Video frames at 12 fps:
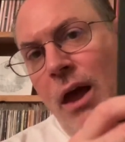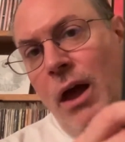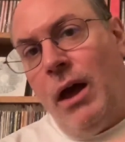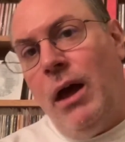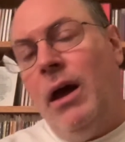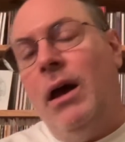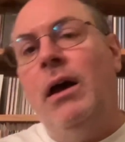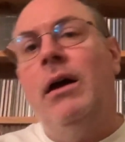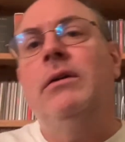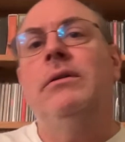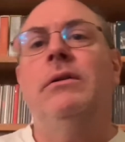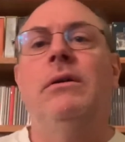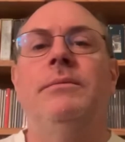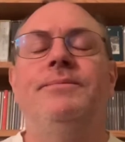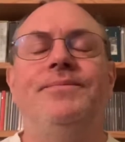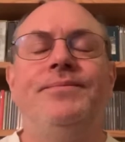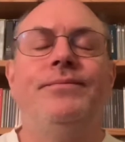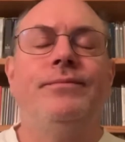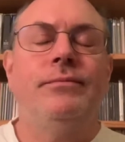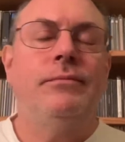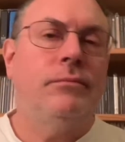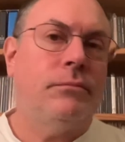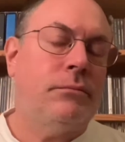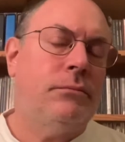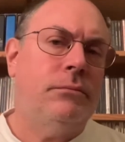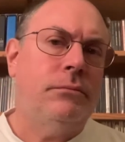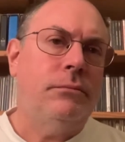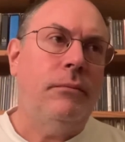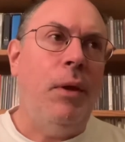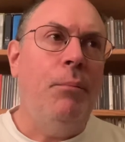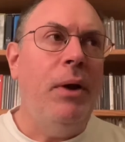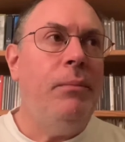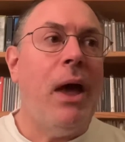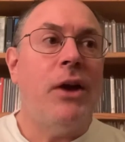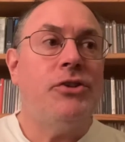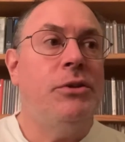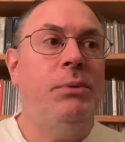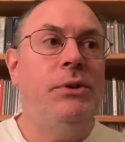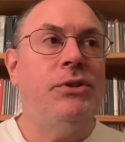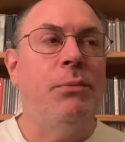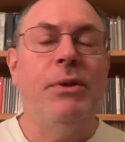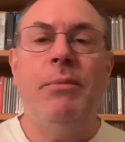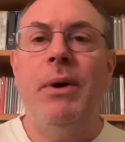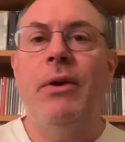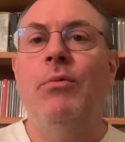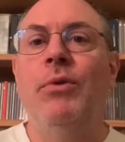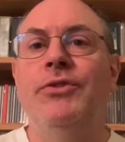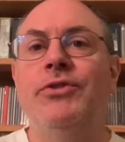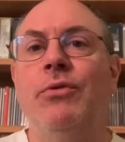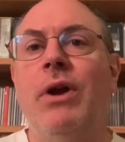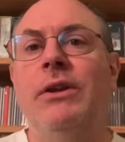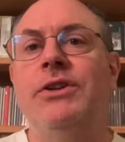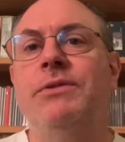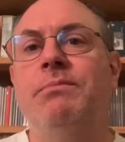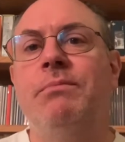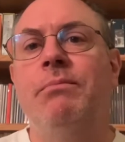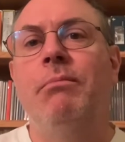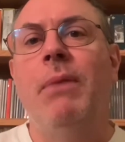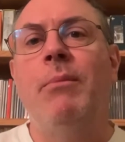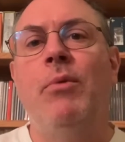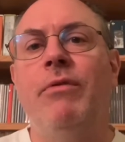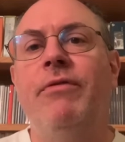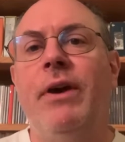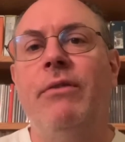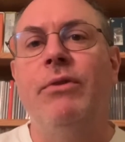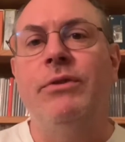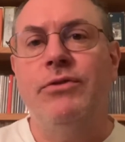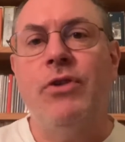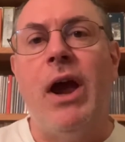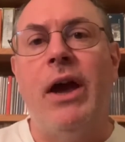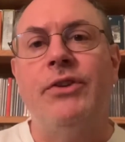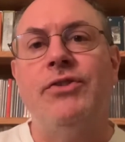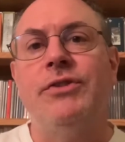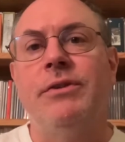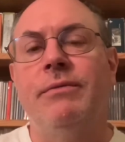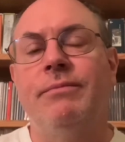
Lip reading: might actually be some of the better ones, or at least my more favorite tracks.